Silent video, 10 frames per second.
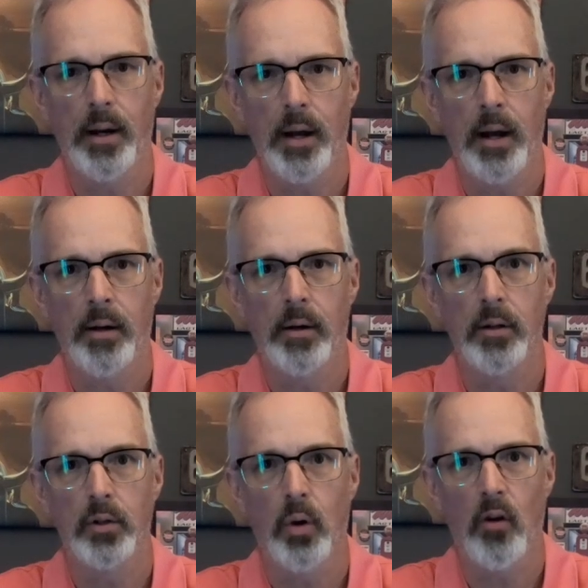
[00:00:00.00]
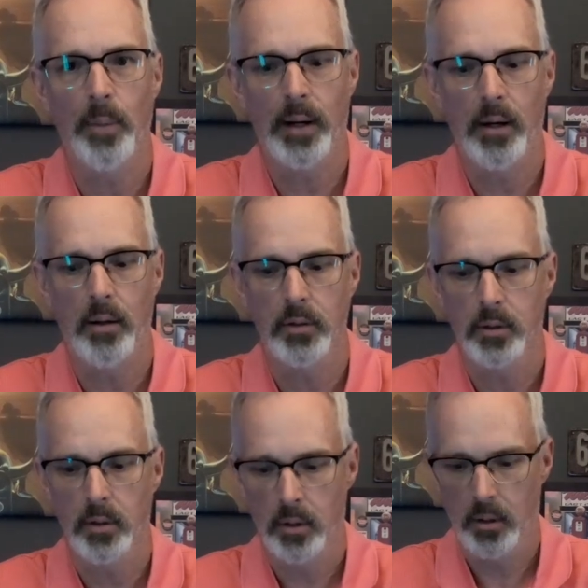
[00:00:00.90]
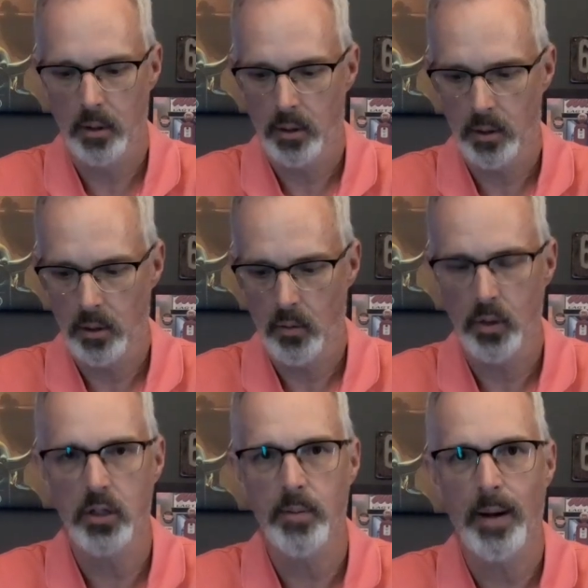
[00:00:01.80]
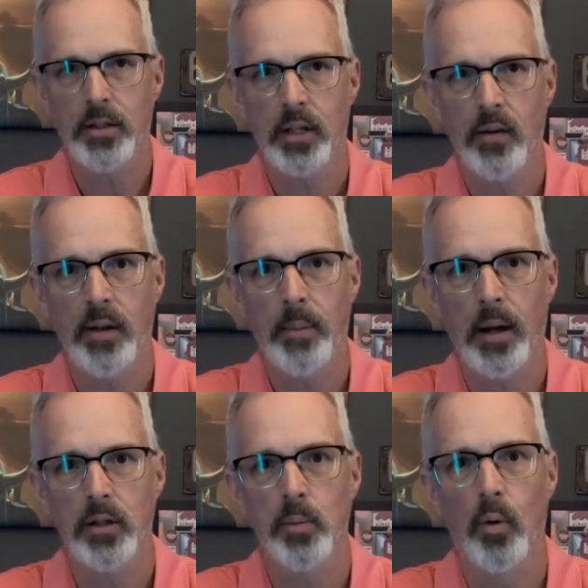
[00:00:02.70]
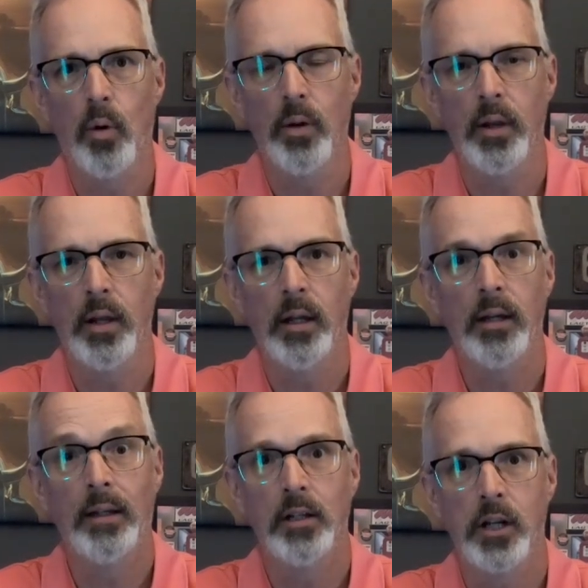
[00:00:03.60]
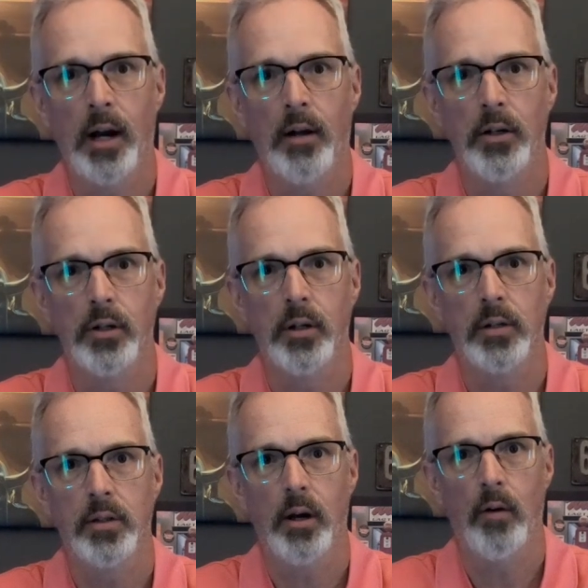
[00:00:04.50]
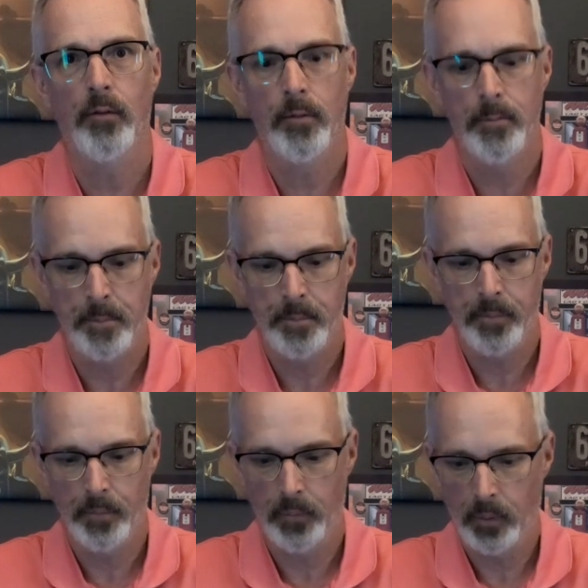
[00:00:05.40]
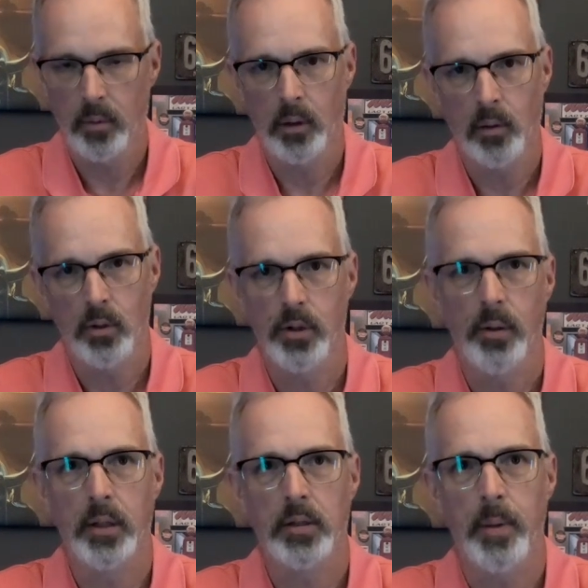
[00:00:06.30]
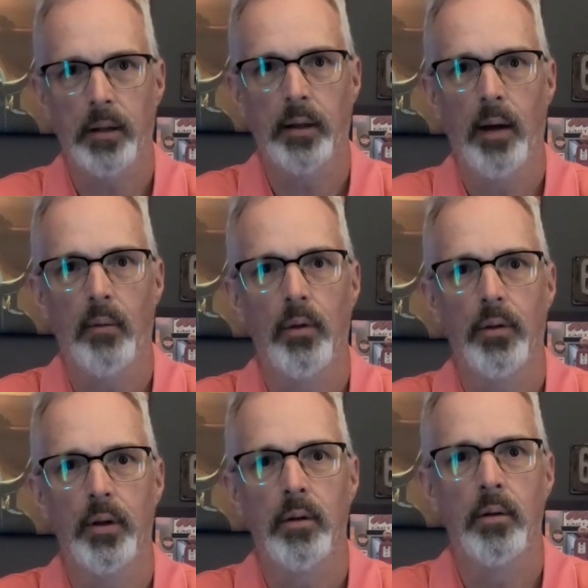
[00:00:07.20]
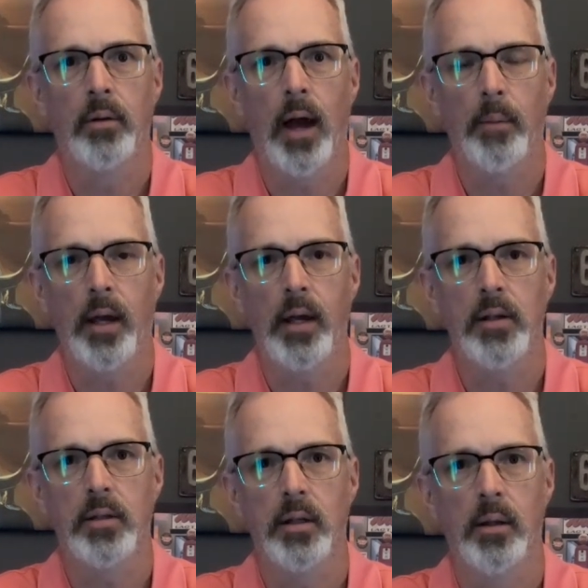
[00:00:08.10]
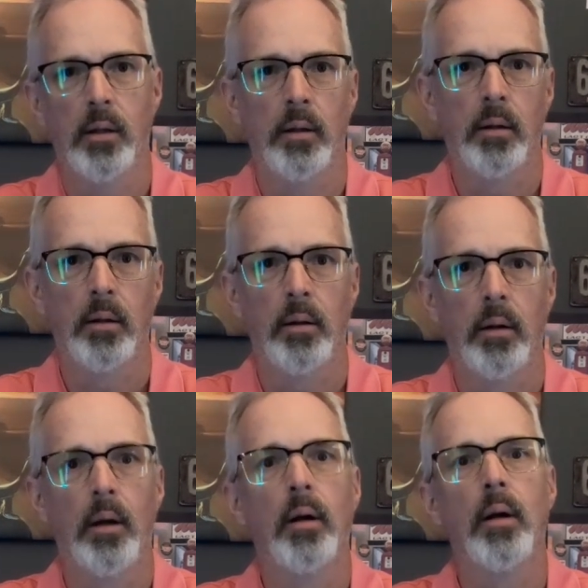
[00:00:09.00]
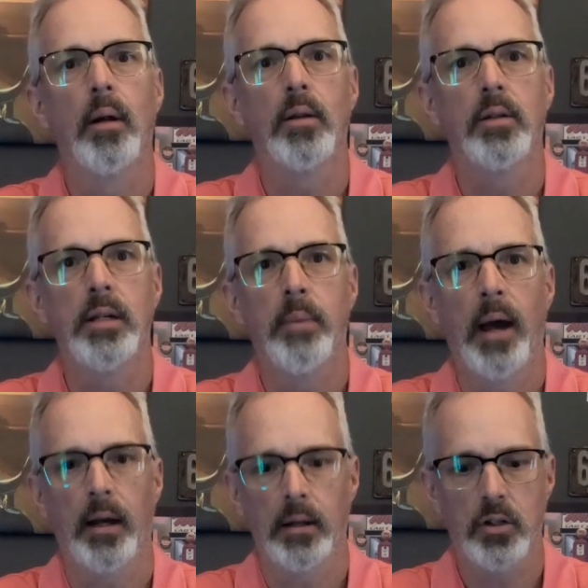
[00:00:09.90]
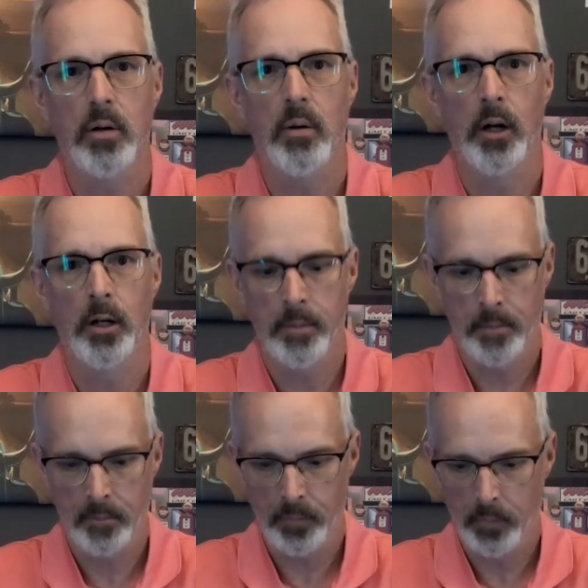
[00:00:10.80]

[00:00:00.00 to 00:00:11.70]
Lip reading: at about 912 pounds, which is about 70 pounds more than the Indian Challenger itself. Of course, you'd expect that with the top case and the seat back and so on.